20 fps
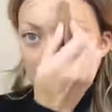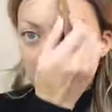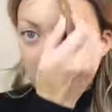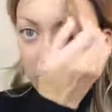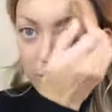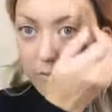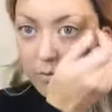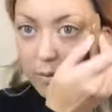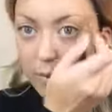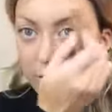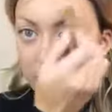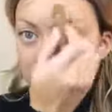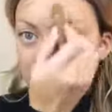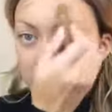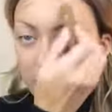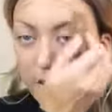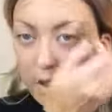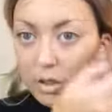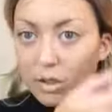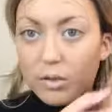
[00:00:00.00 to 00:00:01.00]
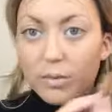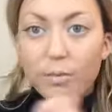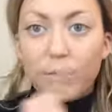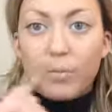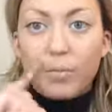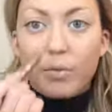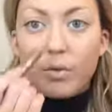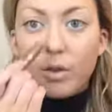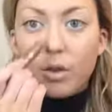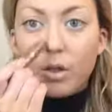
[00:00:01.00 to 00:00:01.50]
on the forehead,
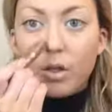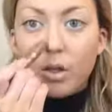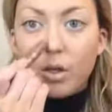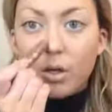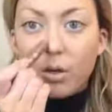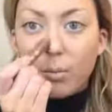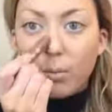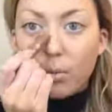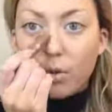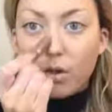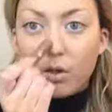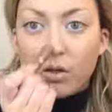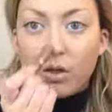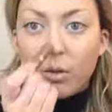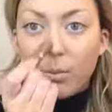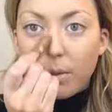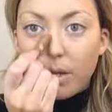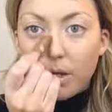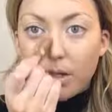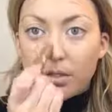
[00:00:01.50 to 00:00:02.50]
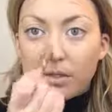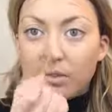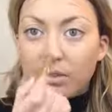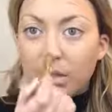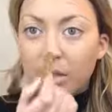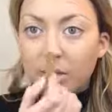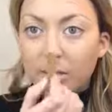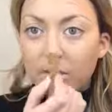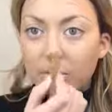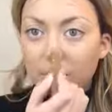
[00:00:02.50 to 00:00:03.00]
put a little bit on the
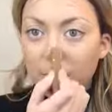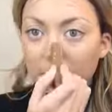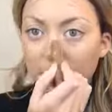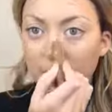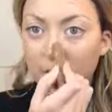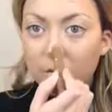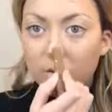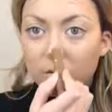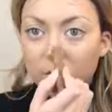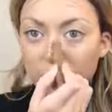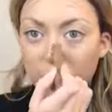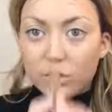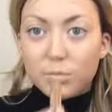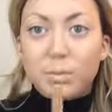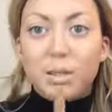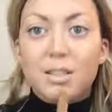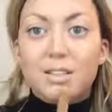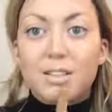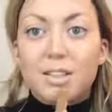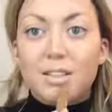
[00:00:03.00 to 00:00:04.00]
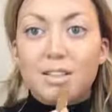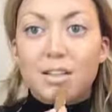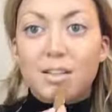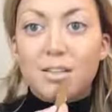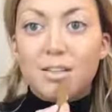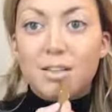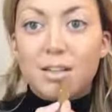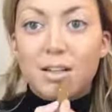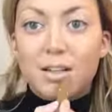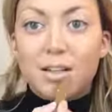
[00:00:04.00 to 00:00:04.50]
sides of my nose, just because I
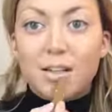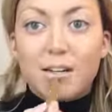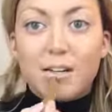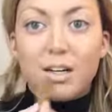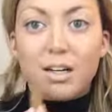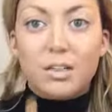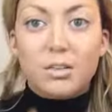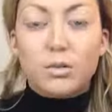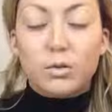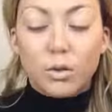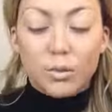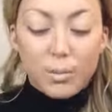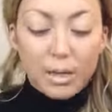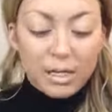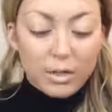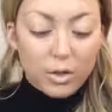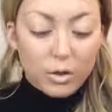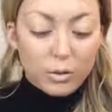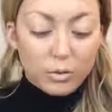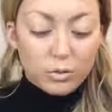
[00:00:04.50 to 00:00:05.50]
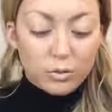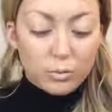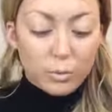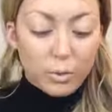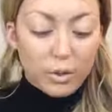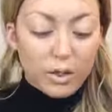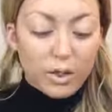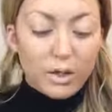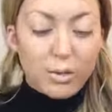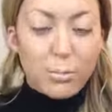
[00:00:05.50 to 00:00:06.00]
don't like to contour my nose
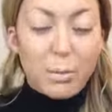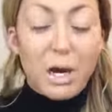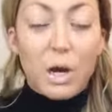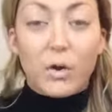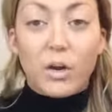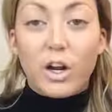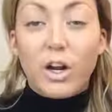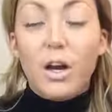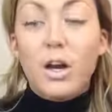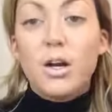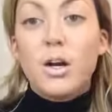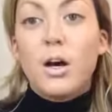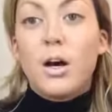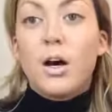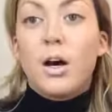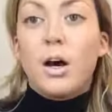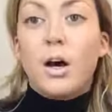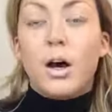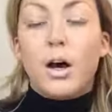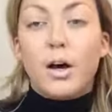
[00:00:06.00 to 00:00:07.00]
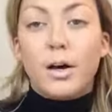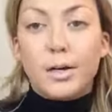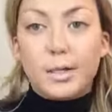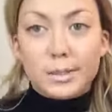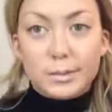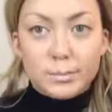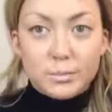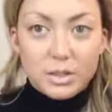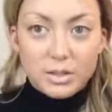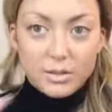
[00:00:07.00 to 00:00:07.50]
with powder.
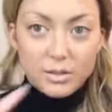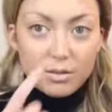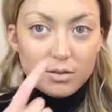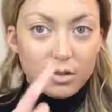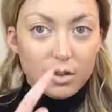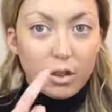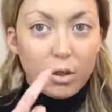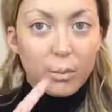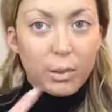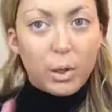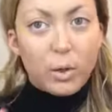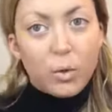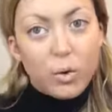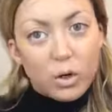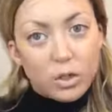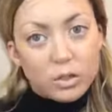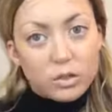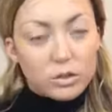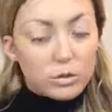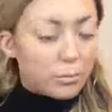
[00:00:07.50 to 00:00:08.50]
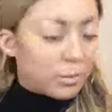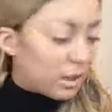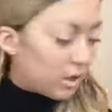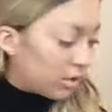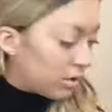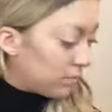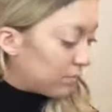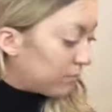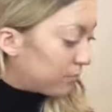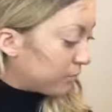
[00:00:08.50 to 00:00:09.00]
This is a little bit orange,
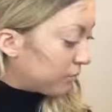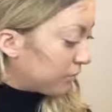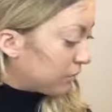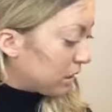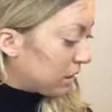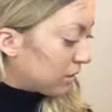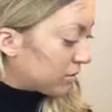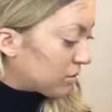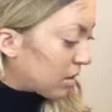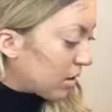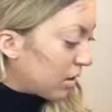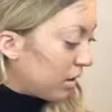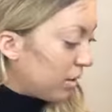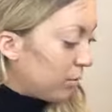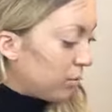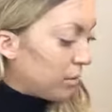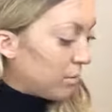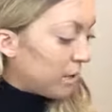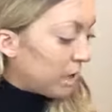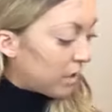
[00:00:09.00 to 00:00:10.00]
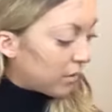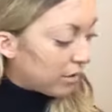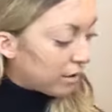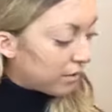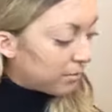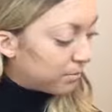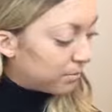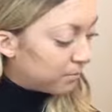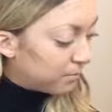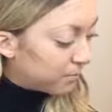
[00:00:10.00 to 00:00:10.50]
but it's alright. We'll be
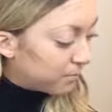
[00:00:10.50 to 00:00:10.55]
alright.